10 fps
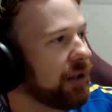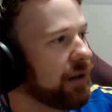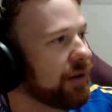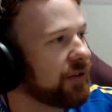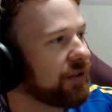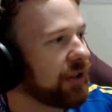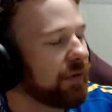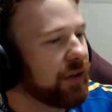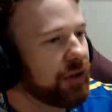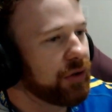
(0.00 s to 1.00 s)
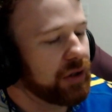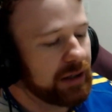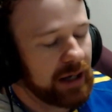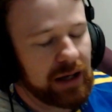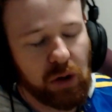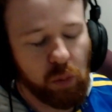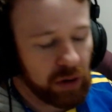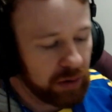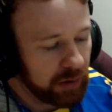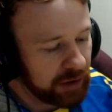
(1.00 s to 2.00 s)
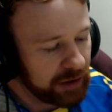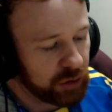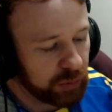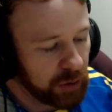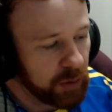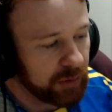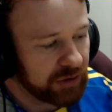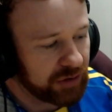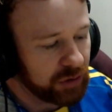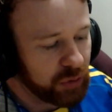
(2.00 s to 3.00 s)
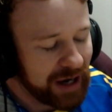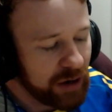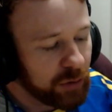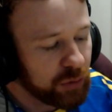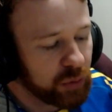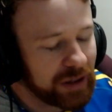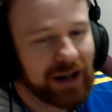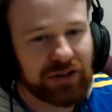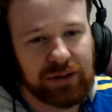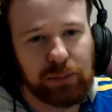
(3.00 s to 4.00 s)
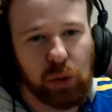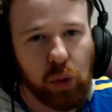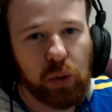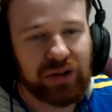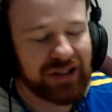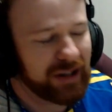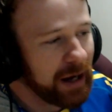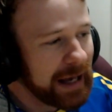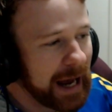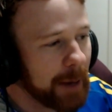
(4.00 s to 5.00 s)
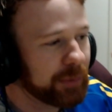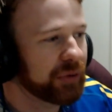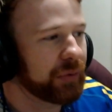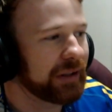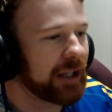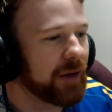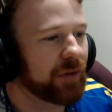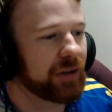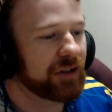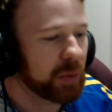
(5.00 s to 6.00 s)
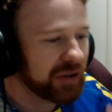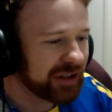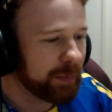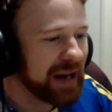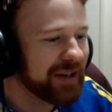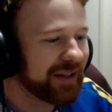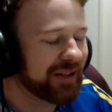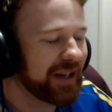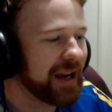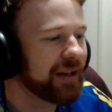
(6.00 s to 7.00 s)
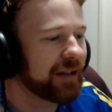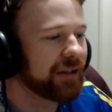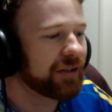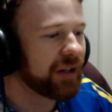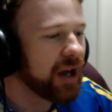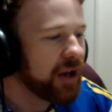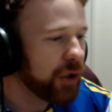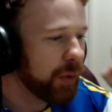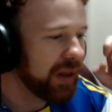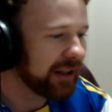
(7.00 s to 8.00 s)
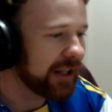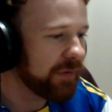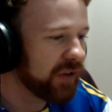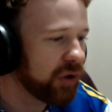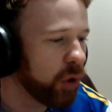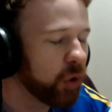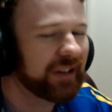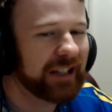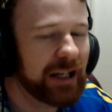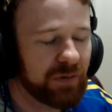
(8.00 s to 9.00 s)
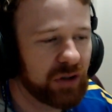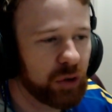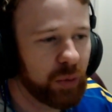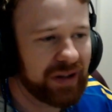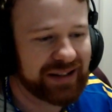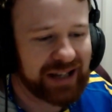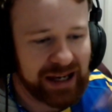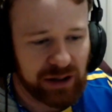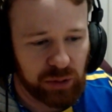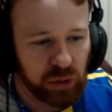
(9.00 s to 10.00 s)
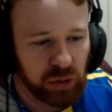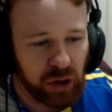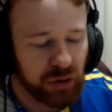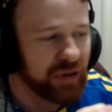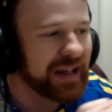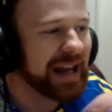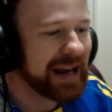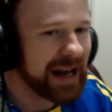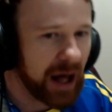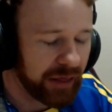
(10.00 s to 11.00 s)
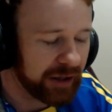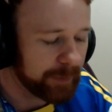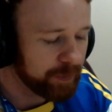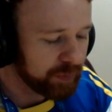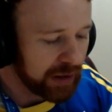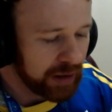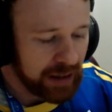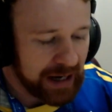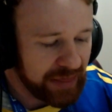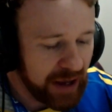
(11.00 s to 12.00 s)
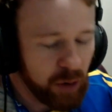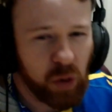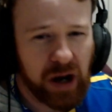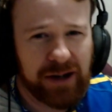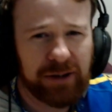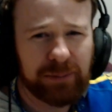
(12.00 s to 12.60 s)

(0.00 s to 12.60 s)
This is everything you can get. And one of the things you'll notice, you cannot do custom orders. And I absolutely love it because what Spanian's saying is you either love it or leave it. You either take it all or you get nothing. And that way,